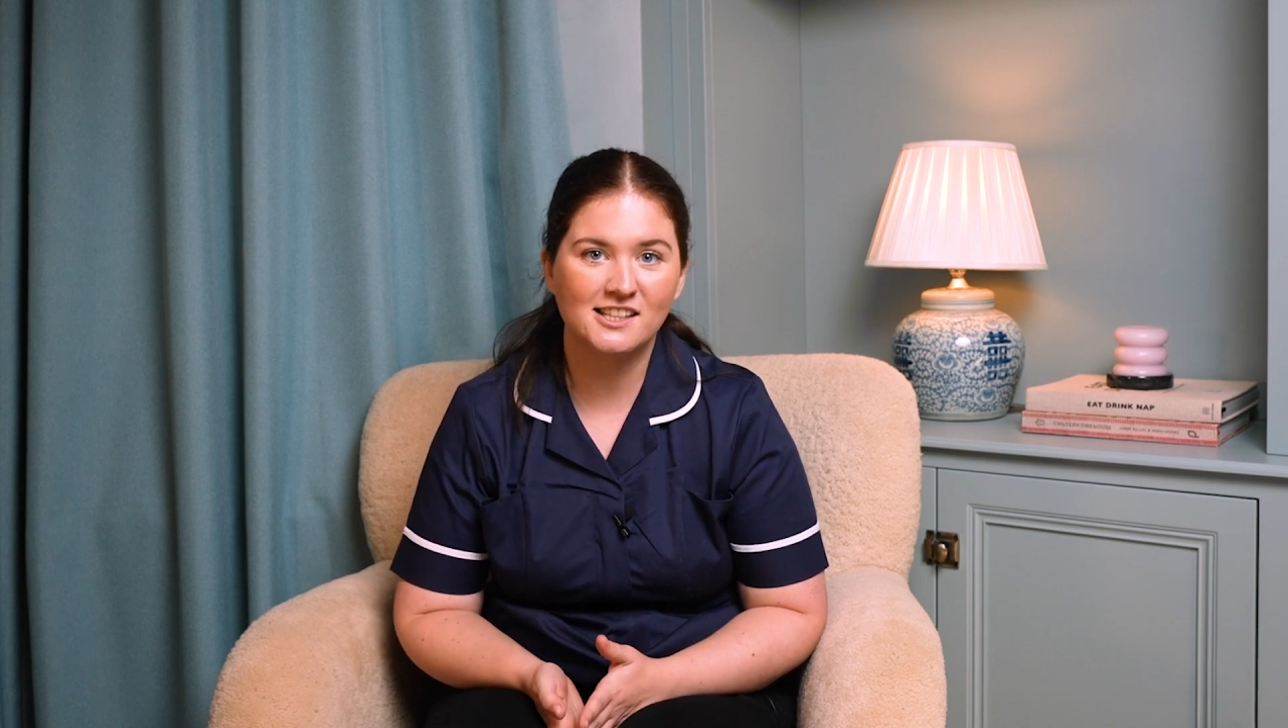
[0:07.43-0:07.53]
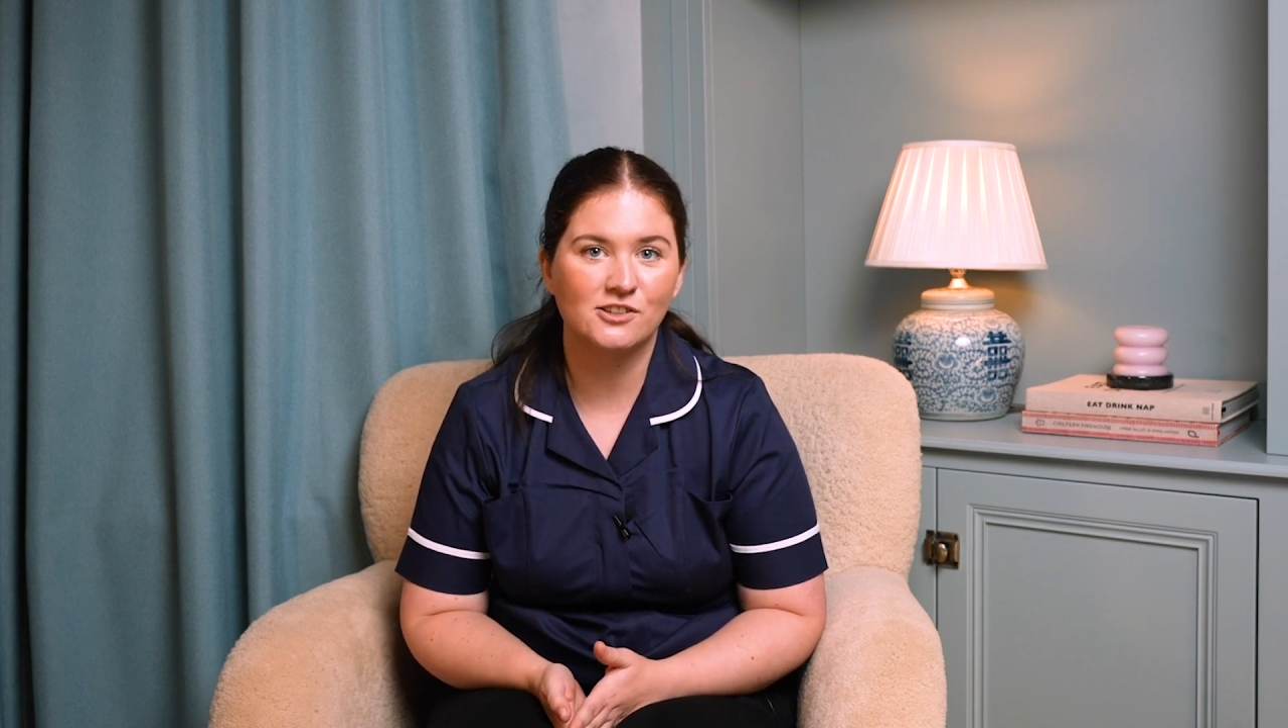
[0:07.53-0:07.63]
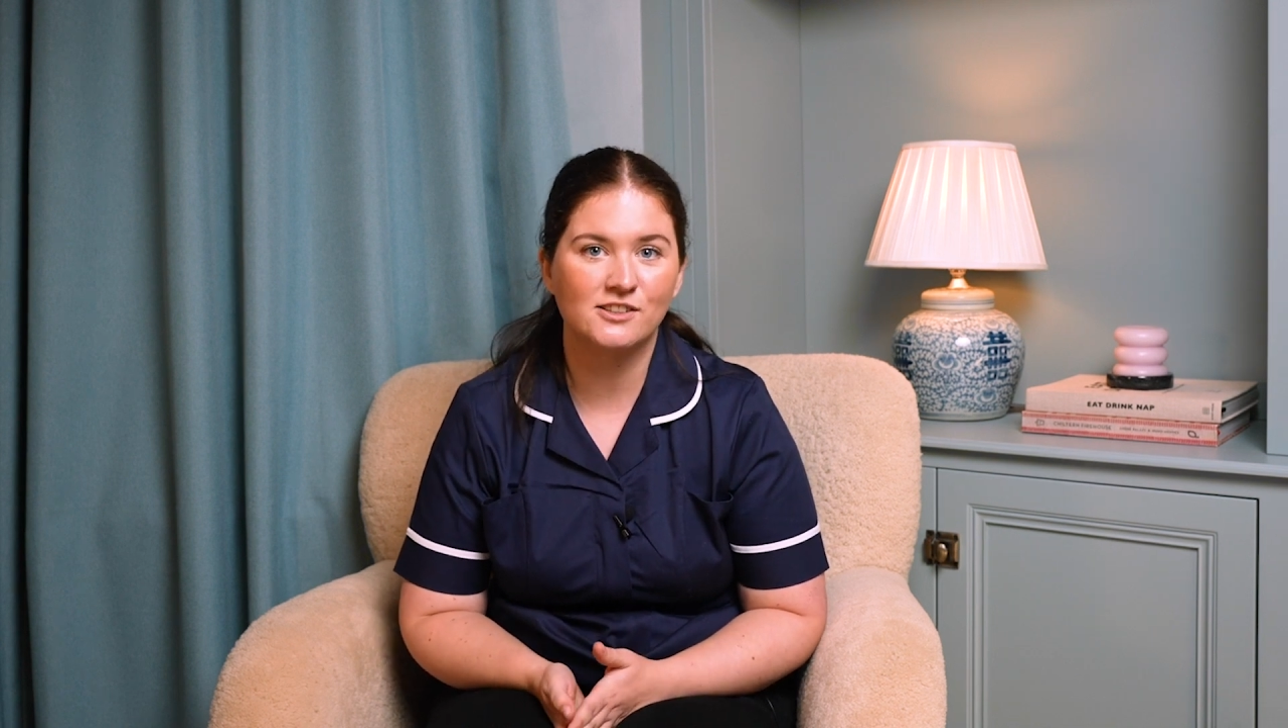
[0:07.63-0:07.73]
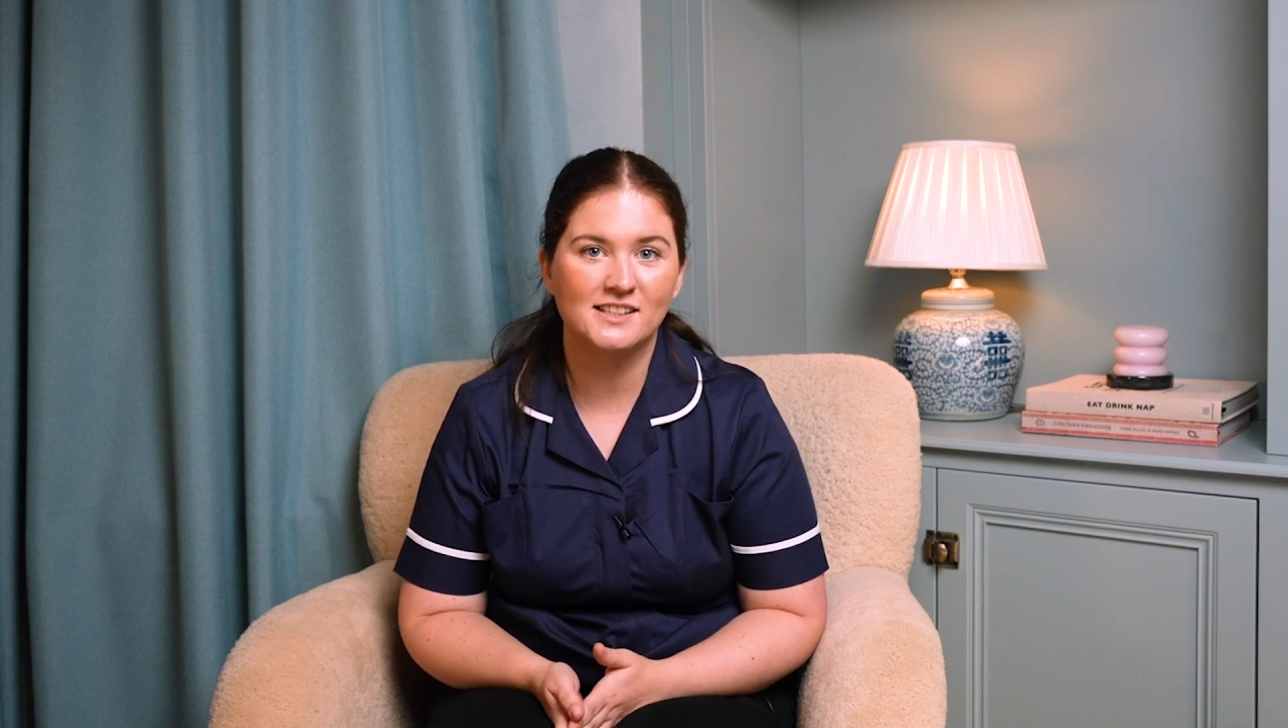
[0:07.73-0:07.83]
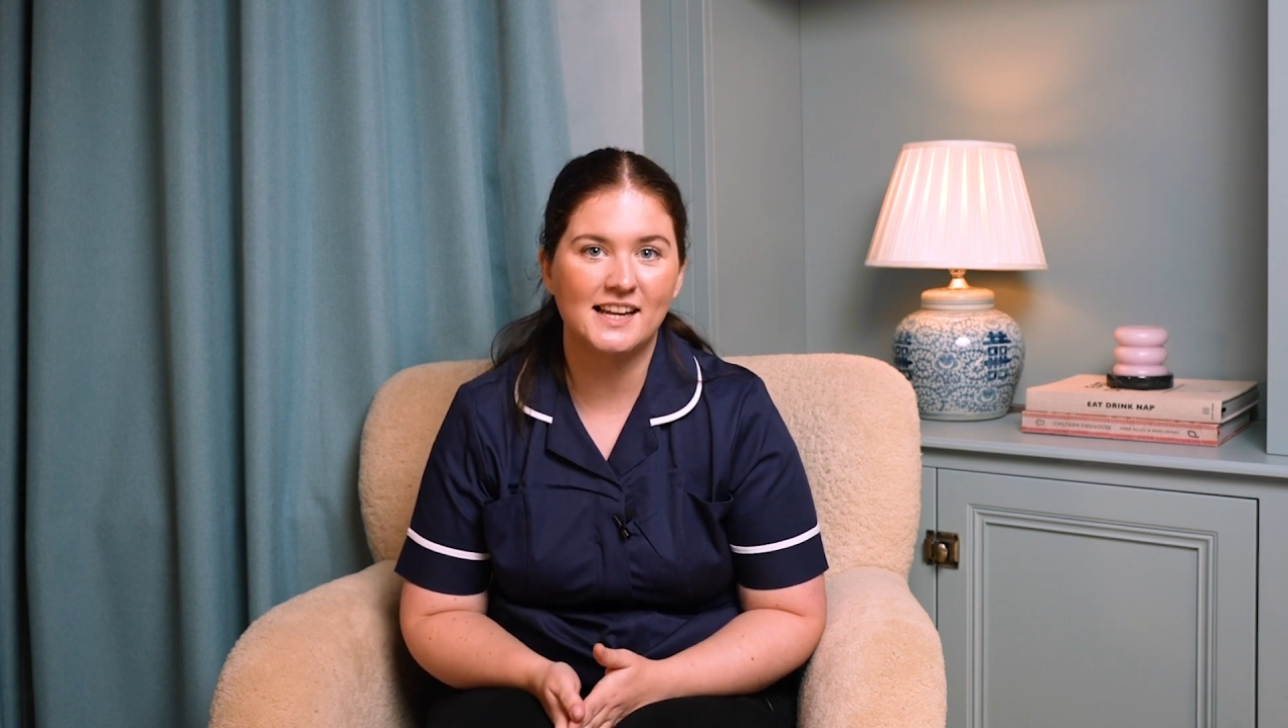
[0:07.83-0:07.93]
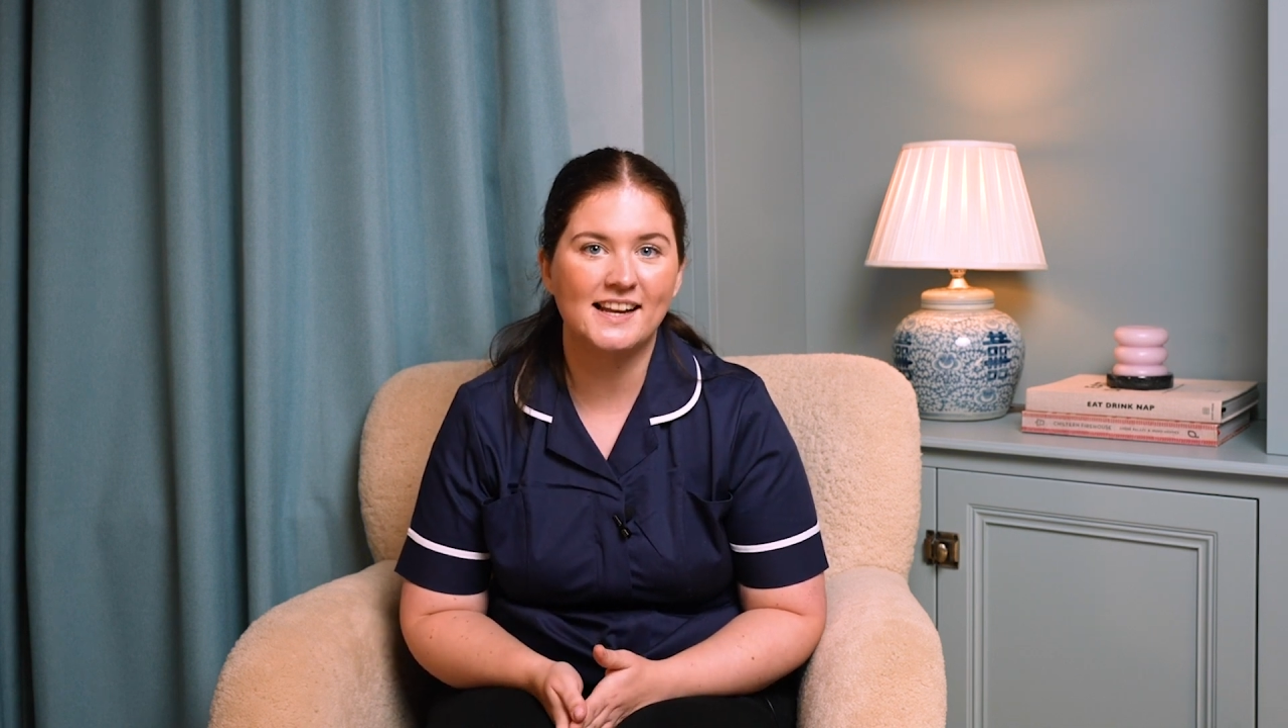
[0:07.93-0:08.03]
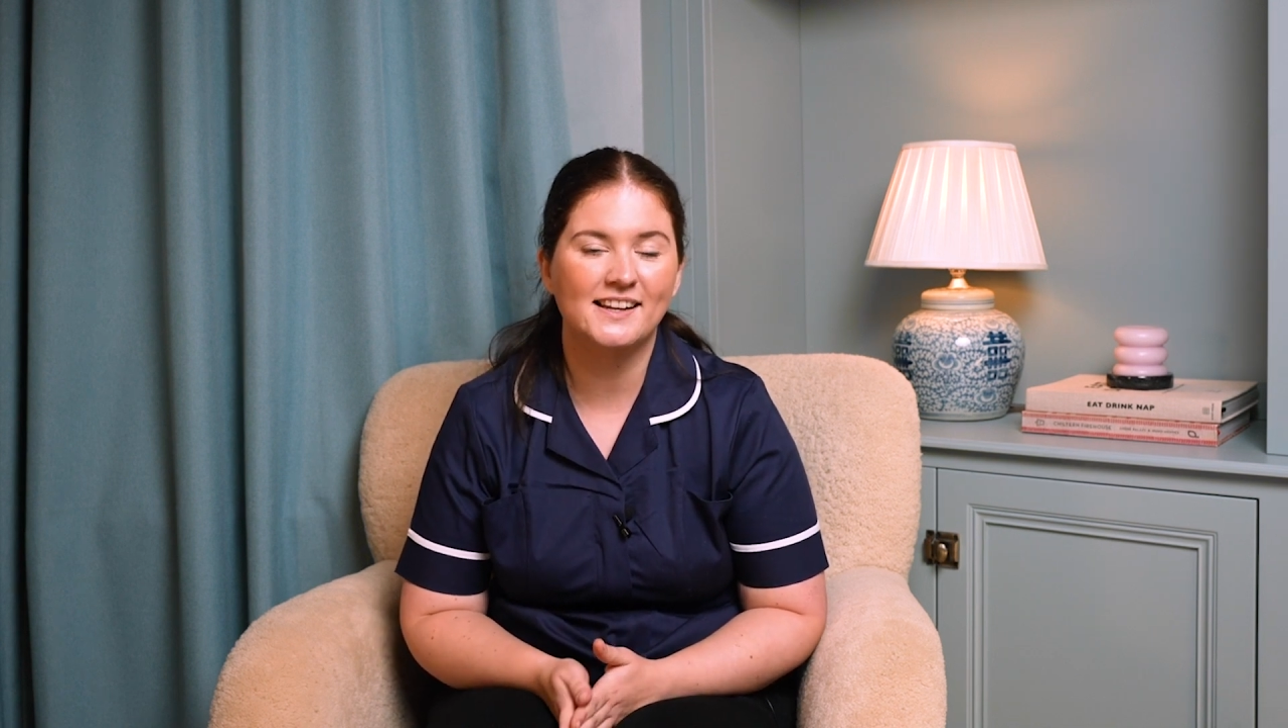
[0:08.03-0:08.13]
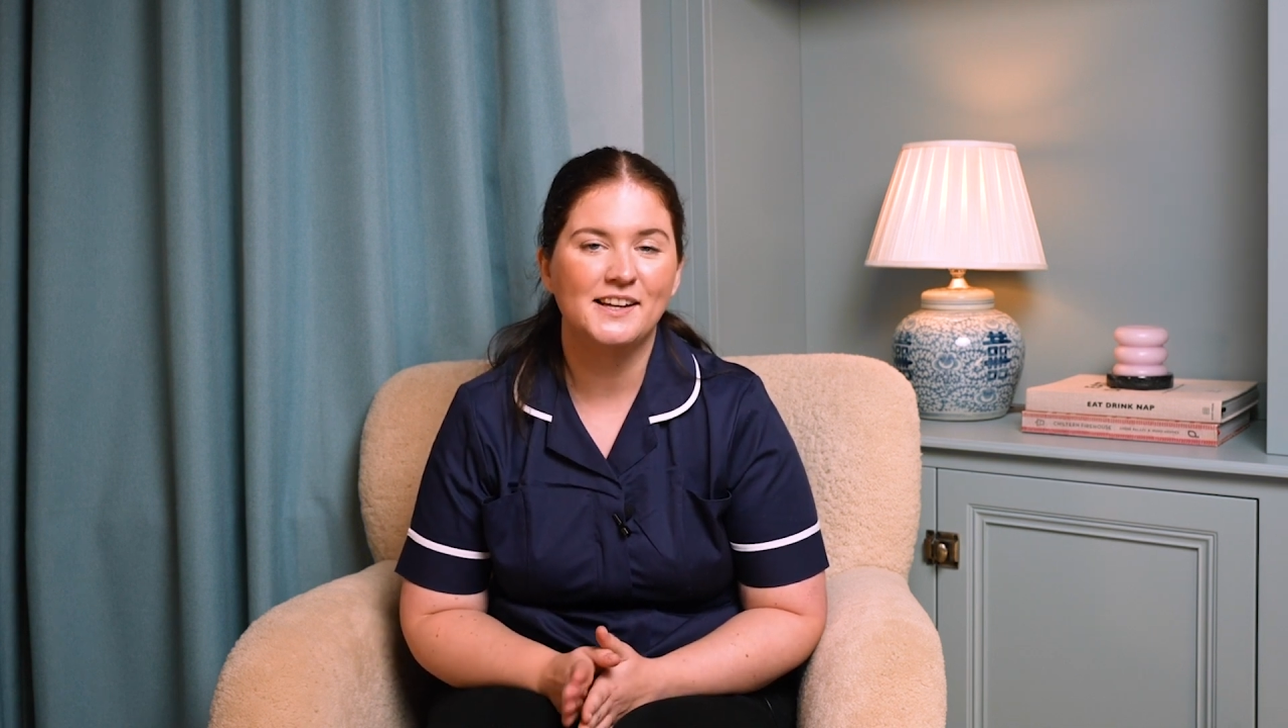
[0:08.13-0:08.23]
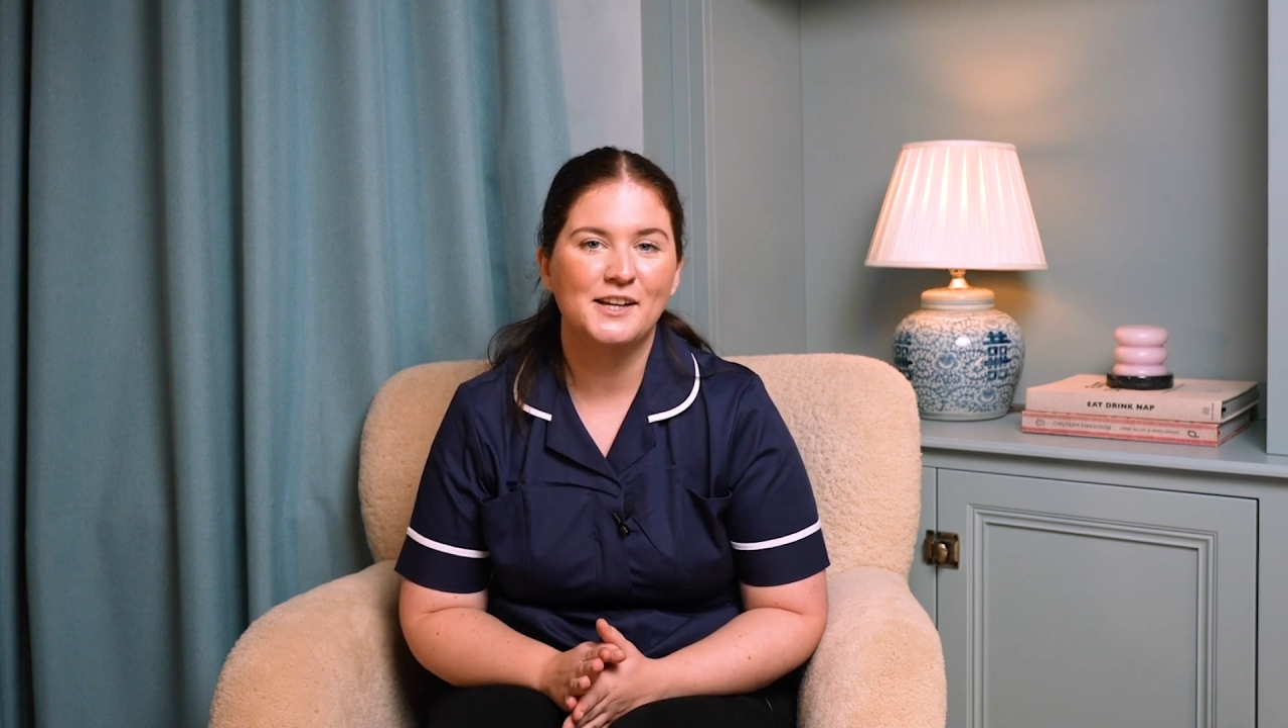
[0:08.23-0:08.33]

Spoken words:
daunting.